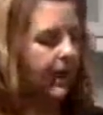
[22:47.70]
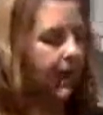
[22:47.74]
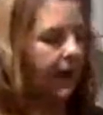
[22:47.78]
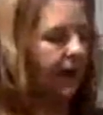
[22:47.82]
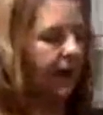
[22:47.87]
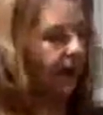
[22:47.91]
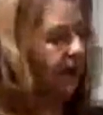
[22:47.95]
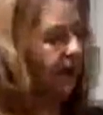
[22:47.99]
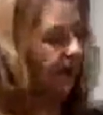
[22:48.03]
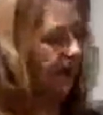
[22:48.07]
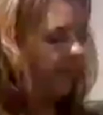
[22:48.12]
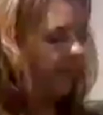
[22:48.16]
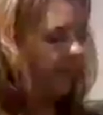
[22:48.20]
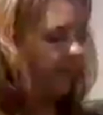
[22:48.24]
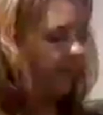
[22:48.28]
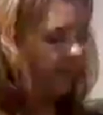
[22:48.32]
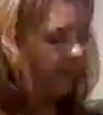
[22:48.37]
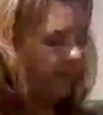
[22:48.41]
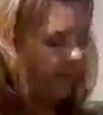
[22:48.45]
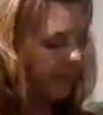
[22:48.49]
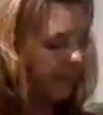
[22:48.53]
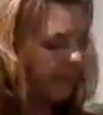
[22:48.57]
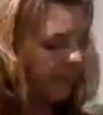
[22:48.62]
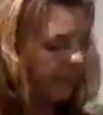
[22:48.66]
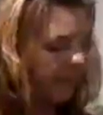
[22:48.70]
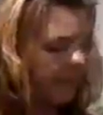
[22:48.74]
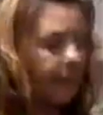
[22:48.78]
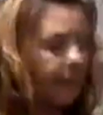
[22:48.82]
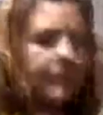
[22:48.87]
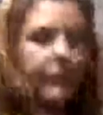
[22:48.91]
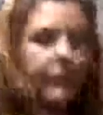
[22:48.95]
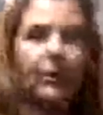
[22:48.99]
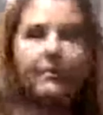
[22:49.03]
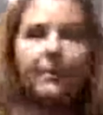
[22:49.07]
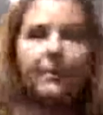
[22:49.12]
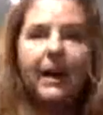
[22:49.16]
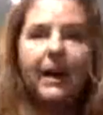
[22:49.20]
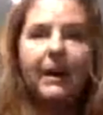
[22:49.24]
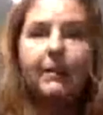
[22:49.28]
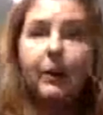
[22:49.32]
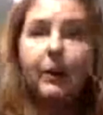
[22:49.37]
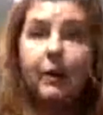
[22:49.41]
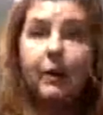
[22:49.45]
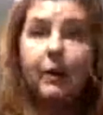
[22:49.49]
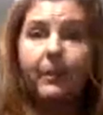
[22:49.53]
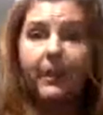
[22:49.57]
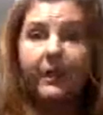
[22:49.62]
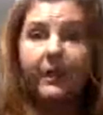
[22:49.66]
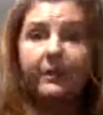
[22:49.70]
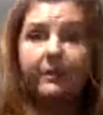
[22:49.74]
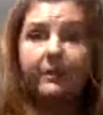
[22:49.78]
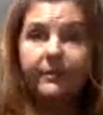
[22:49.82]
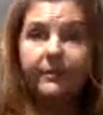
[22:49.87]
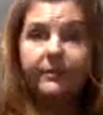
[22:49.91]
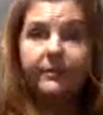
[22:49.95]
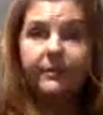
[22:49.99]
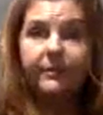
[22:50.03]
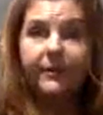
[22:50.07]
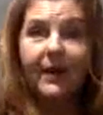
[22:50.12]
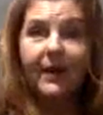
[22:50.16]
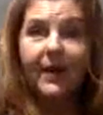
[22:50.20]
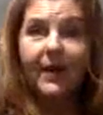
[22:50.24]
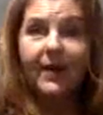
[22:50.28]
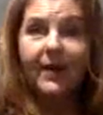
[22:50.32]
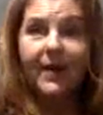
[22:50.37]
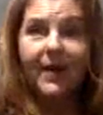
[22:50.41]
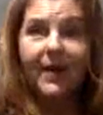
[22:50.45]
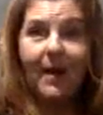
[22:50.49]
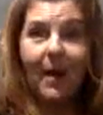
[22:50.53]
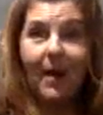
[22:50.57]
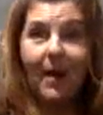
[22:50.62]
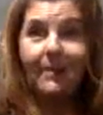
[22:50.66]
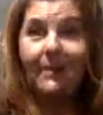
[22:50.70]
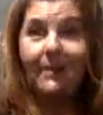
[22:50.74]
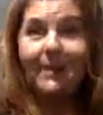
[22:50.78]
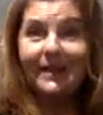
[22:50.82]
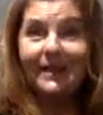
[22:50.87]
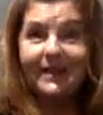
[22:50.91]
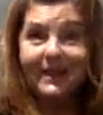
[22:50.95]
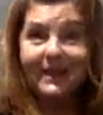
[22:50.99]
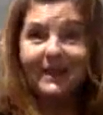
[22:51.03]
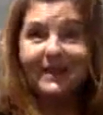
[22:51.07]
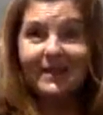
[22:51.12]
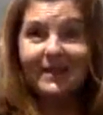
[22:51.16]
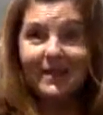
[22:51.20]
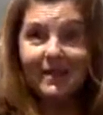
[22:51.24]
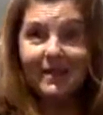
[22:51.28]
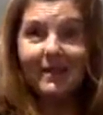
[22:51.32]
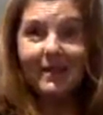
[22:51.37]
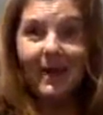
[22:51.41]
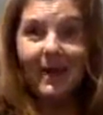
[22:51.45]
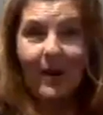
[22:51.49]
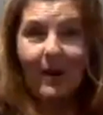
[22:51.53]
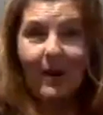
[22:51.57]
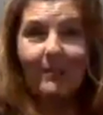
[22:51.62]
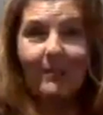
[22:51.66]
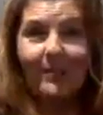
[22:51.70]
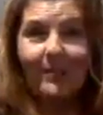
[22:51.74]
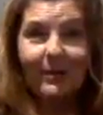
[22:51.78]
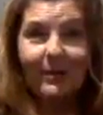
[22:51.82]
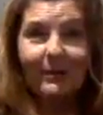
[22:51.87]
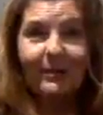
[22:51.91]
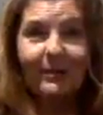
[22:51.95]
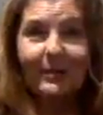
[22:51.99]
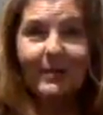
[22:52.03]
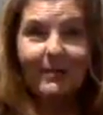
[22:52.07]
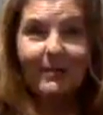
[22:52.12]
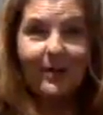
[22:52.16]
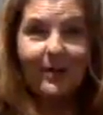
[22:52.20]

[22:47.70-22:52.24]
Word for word: uh, put my bourbon, uh, because this is a, a boozy